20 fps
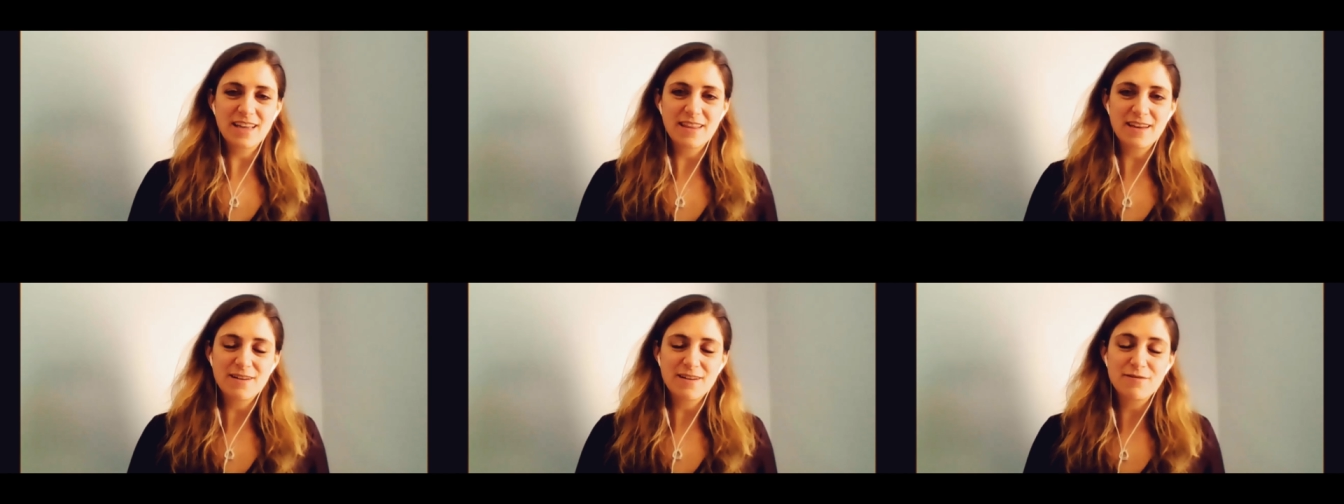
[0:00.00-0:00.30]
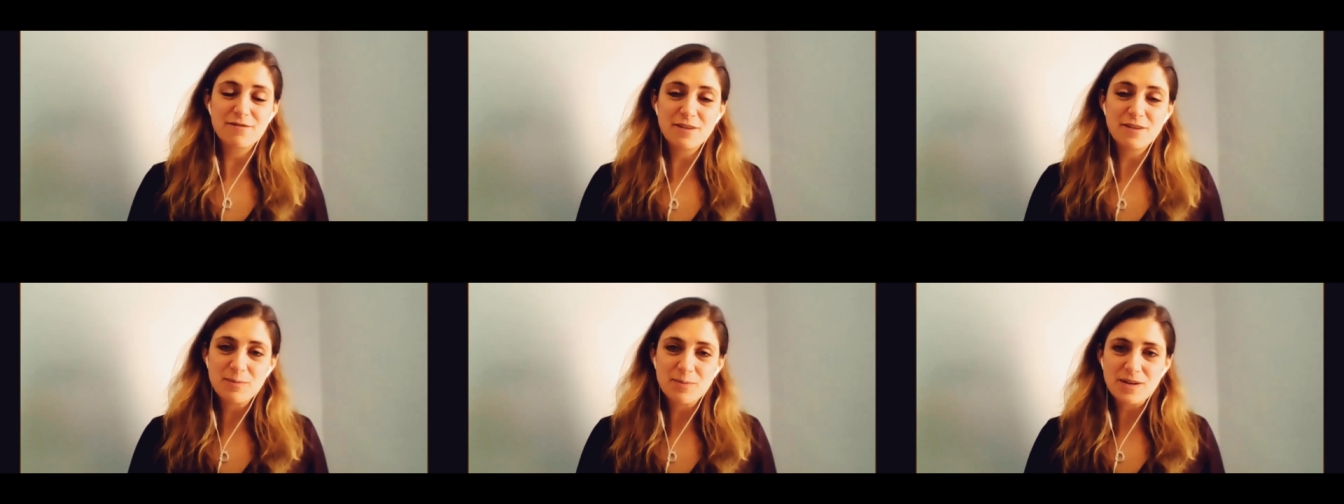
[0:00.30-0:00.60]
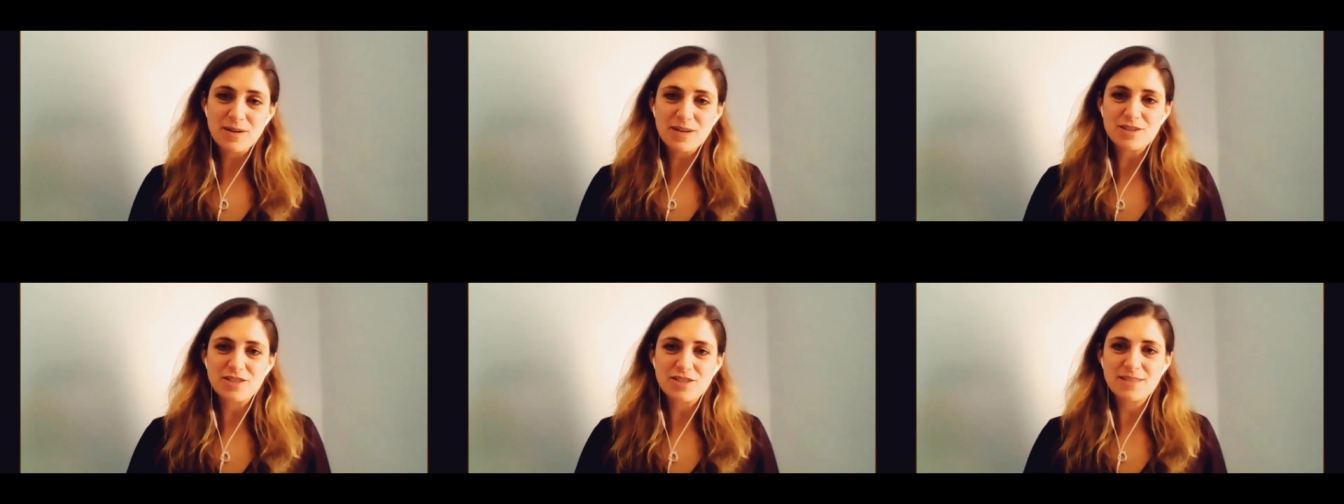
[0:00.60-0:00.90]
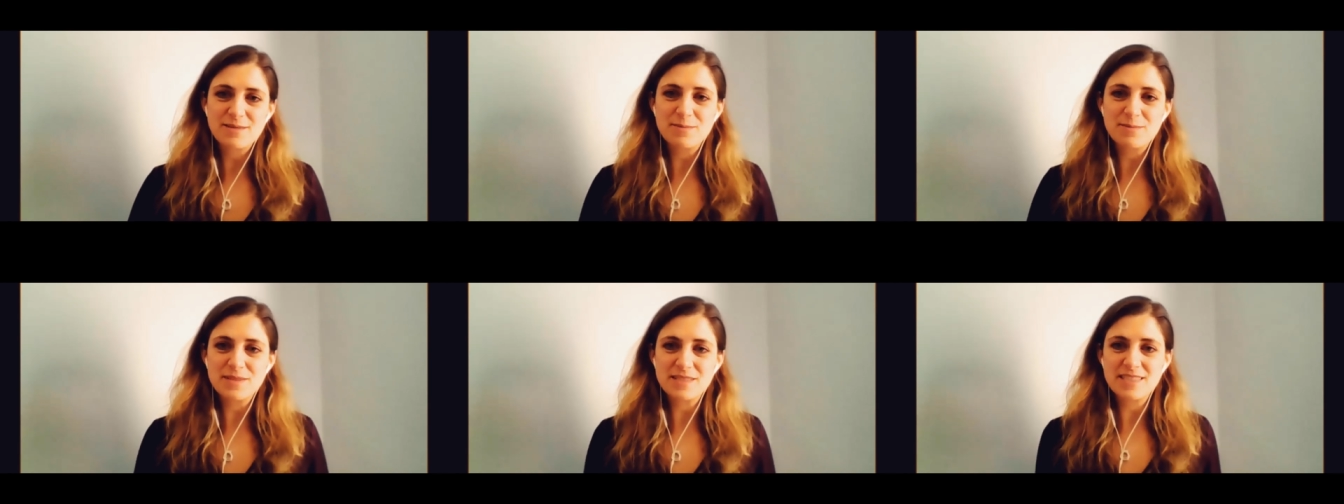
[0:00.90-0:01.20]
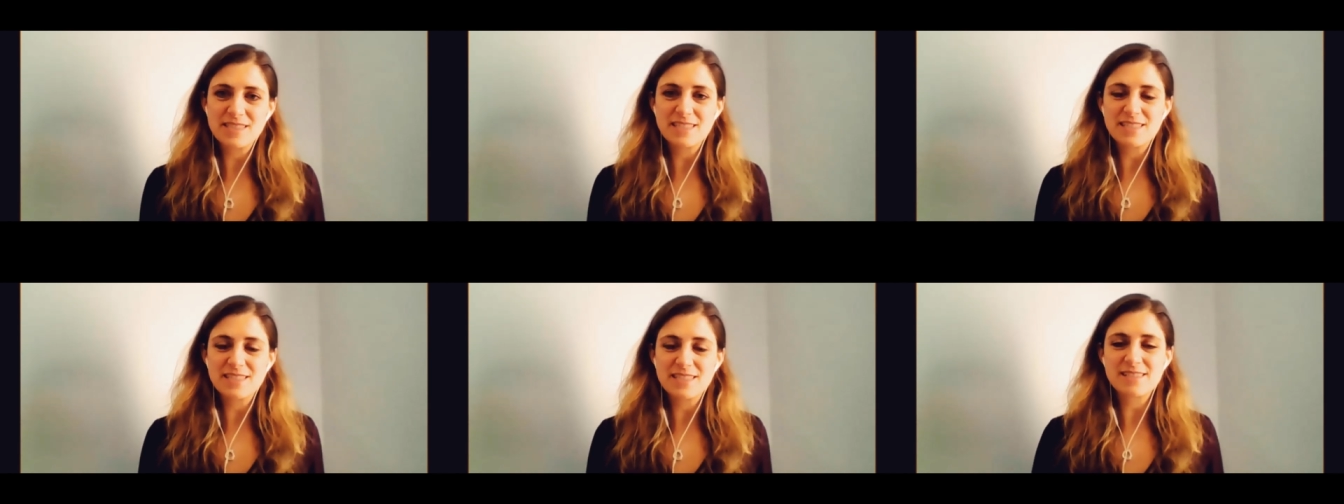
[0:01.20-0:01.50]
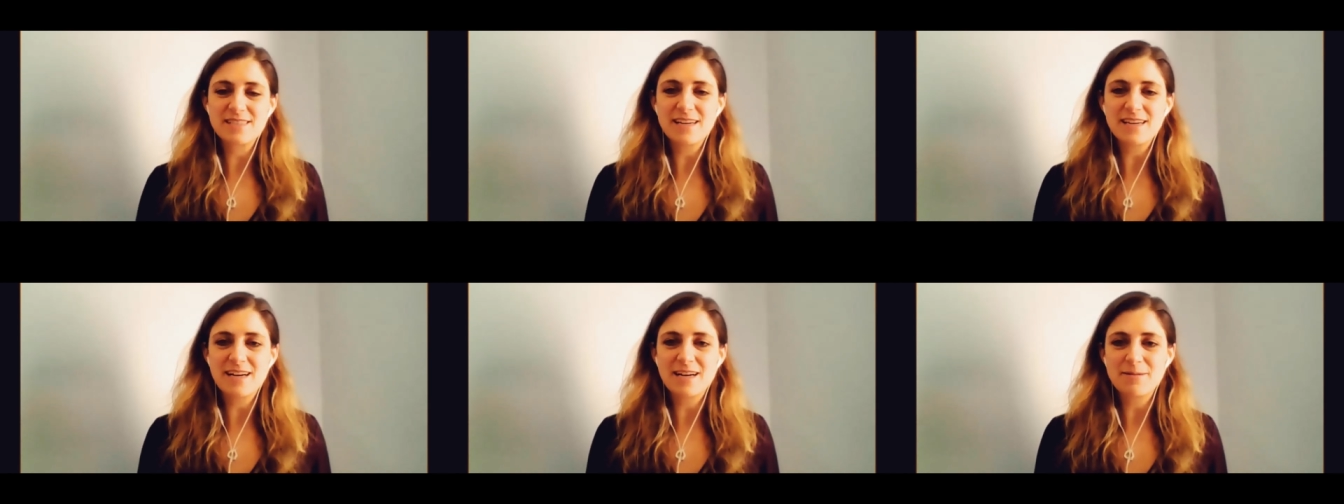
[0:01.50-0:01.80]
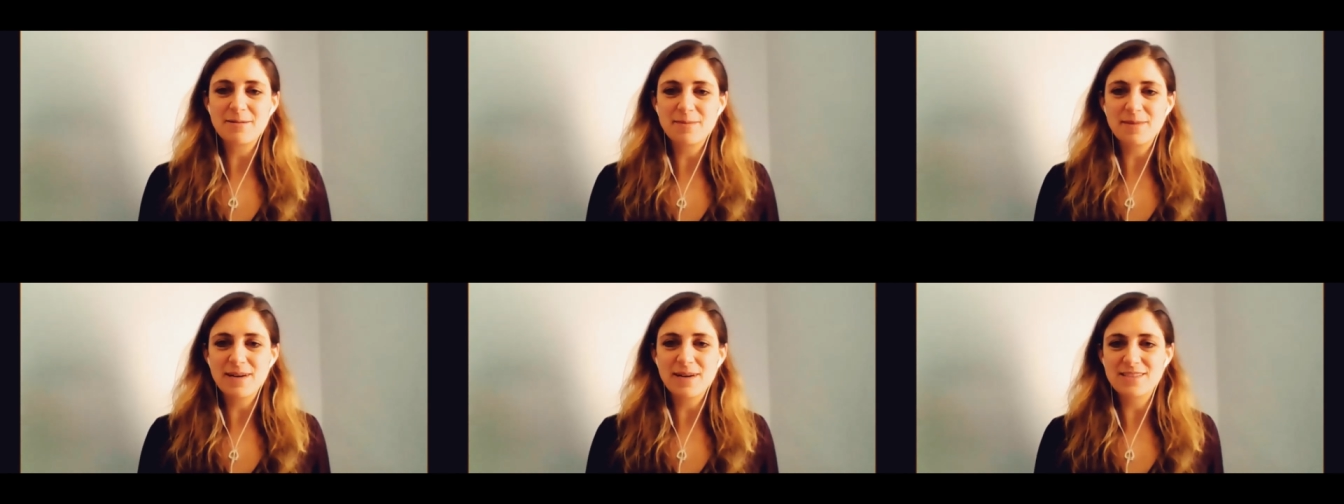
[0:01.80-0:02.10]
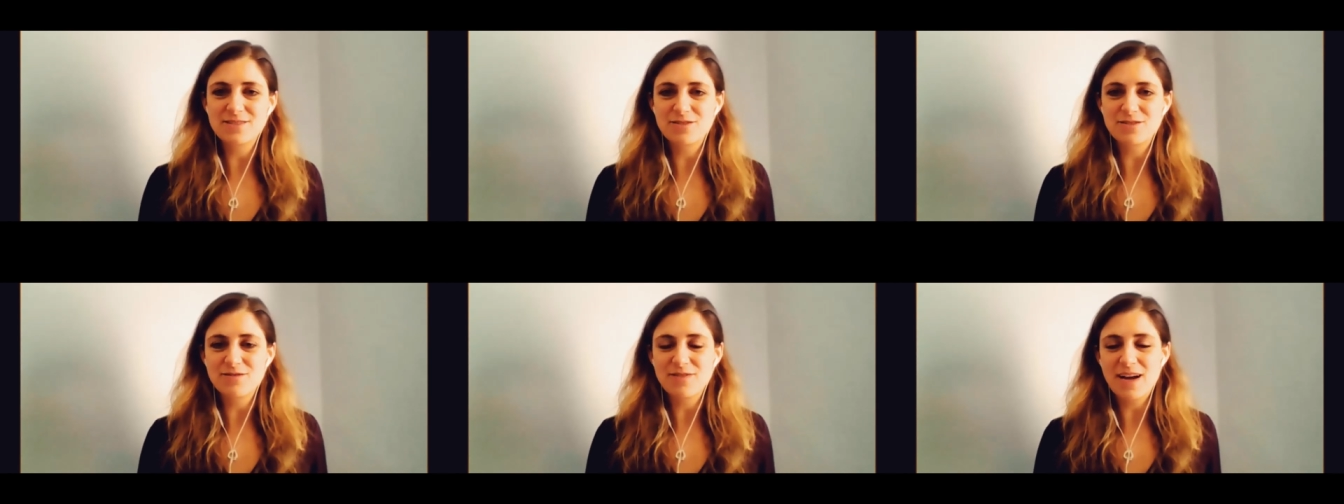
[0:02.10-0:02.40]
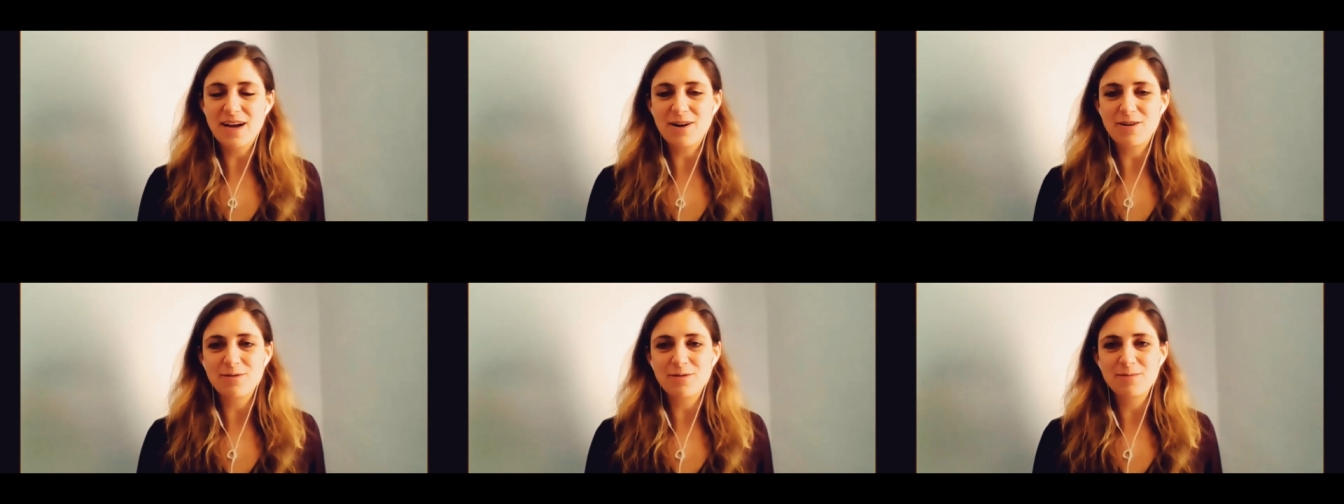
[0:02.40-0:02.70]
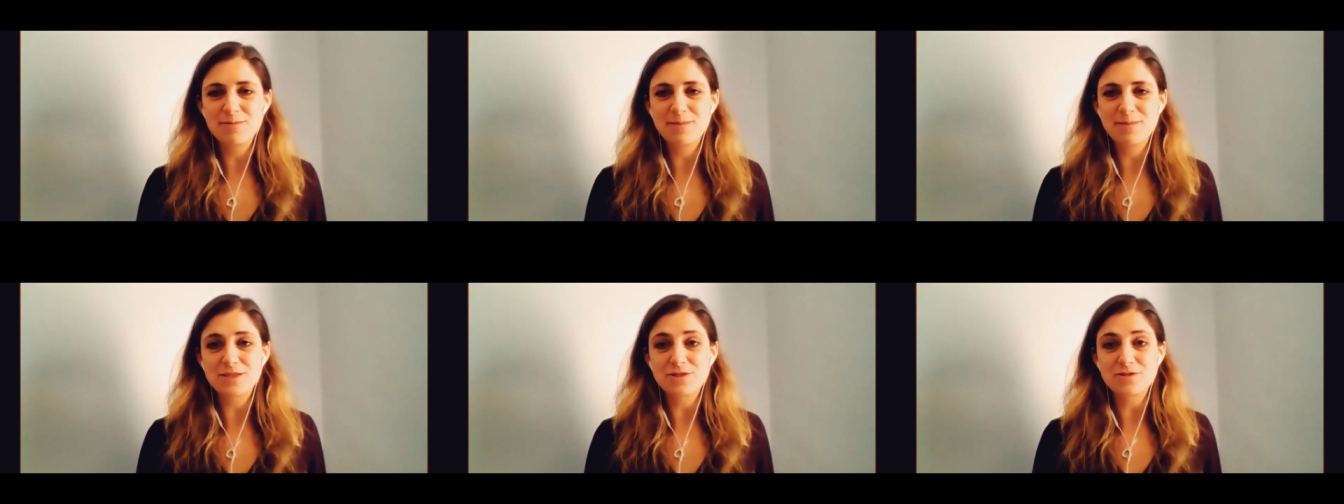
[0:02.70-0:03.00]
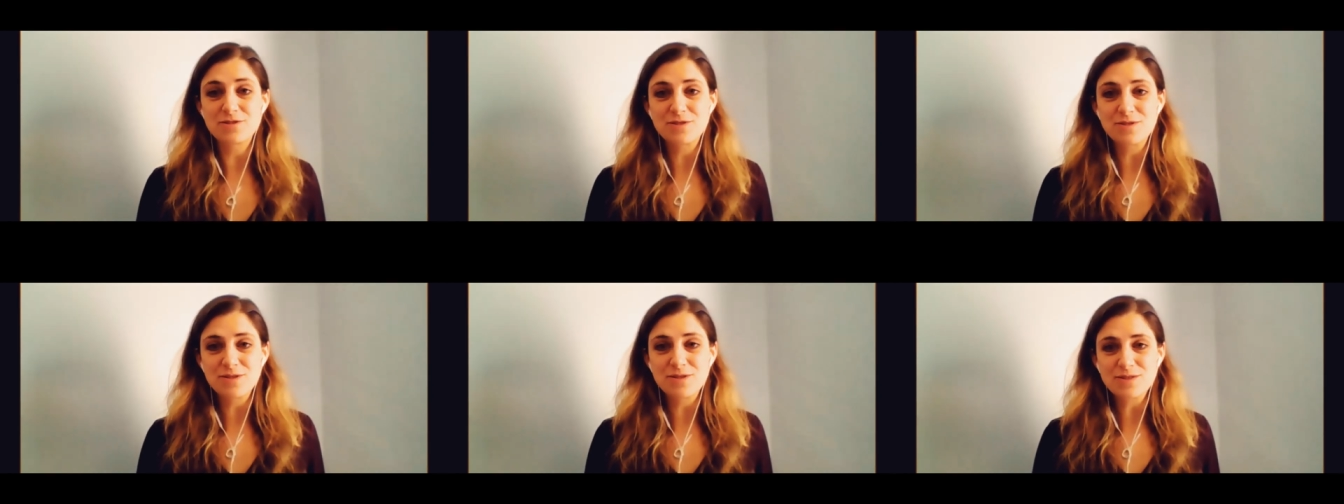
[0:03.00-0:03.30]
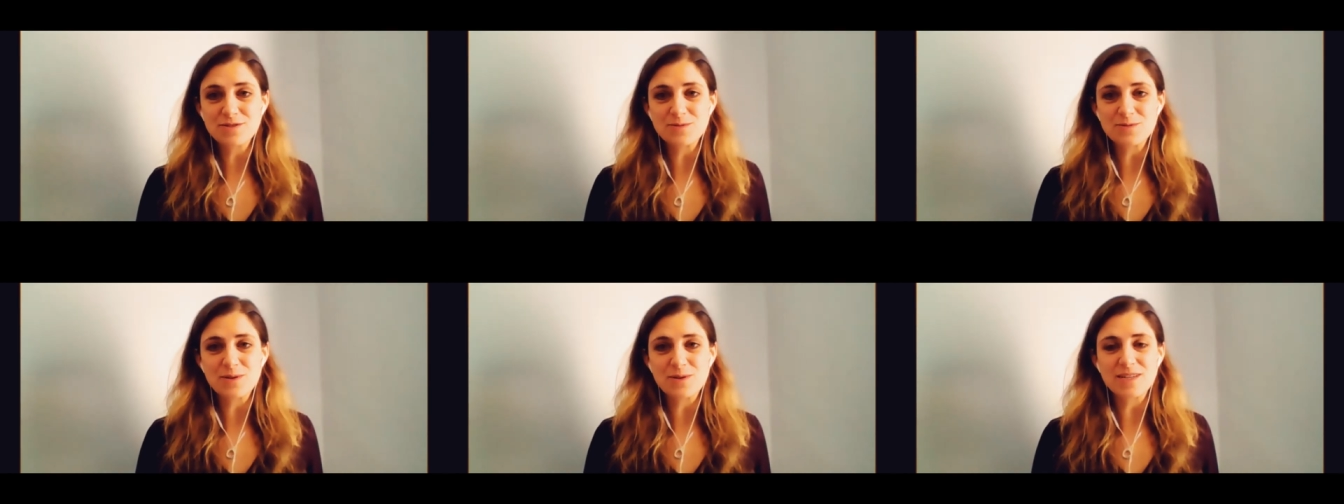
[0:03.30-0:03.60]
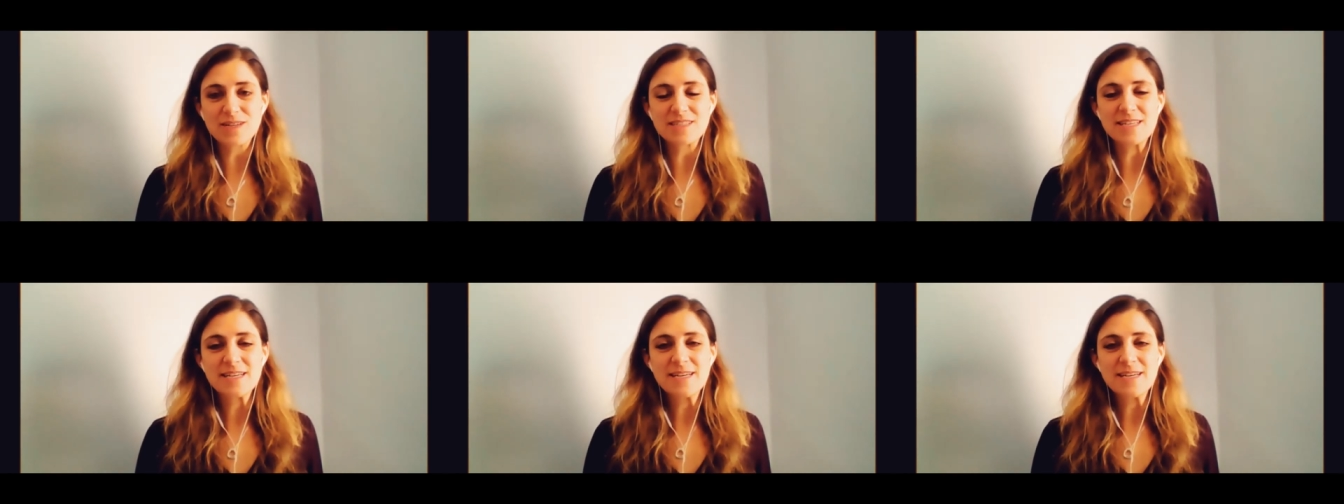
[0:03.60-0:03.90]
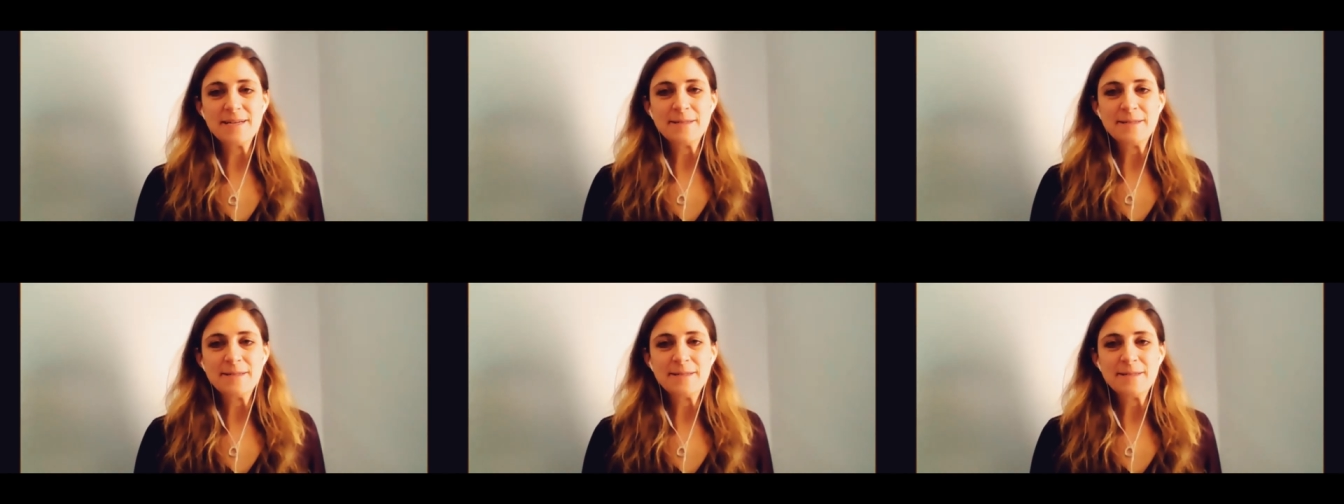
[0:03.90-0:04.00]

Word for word: the film production business and sort of how major studios worked.